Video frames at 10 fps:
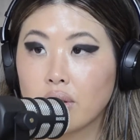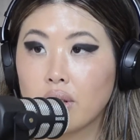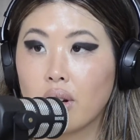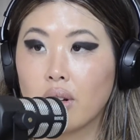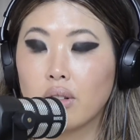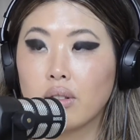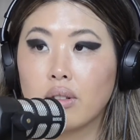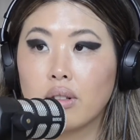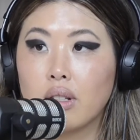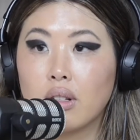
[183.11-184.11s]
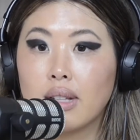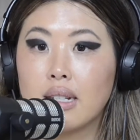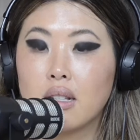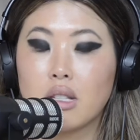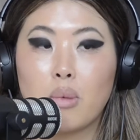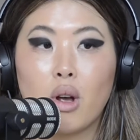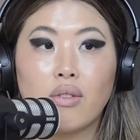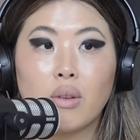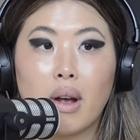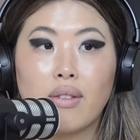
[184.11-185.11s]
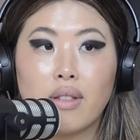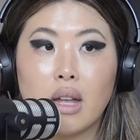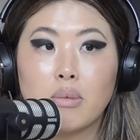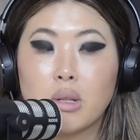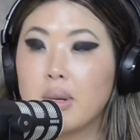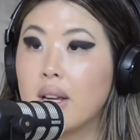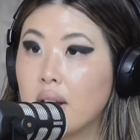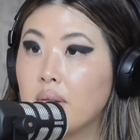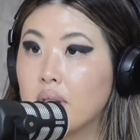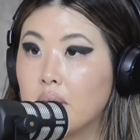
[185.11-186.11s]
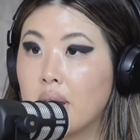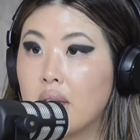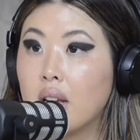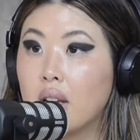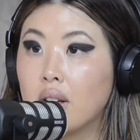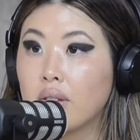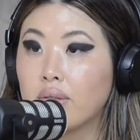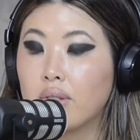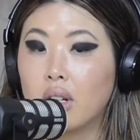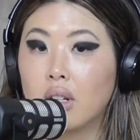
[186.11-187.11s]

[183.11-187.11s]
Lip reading: So, LinkedIn's a perfect way for them to be thinking of